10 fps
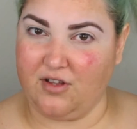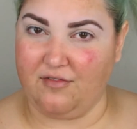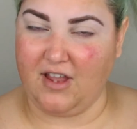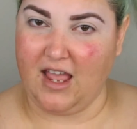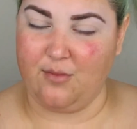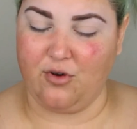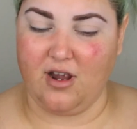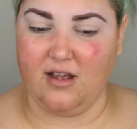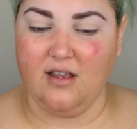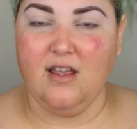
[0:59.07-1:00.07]
off
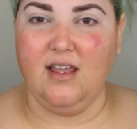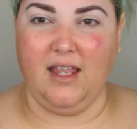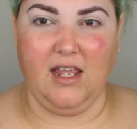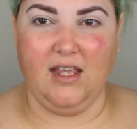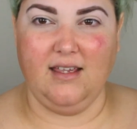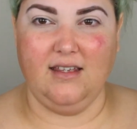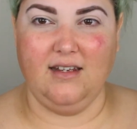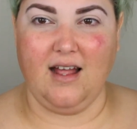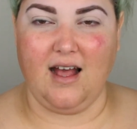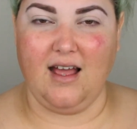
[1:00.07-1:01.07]
camera
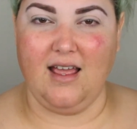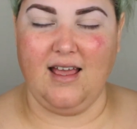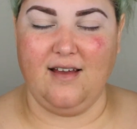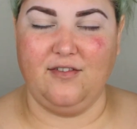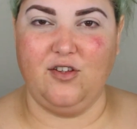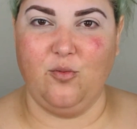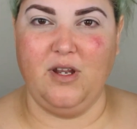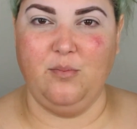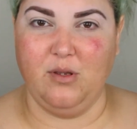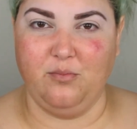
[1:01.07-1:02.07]
and I have so
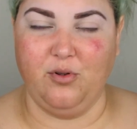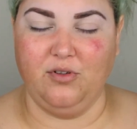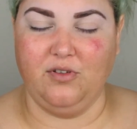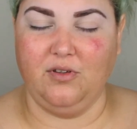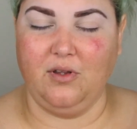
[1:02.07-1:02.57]
many pimples.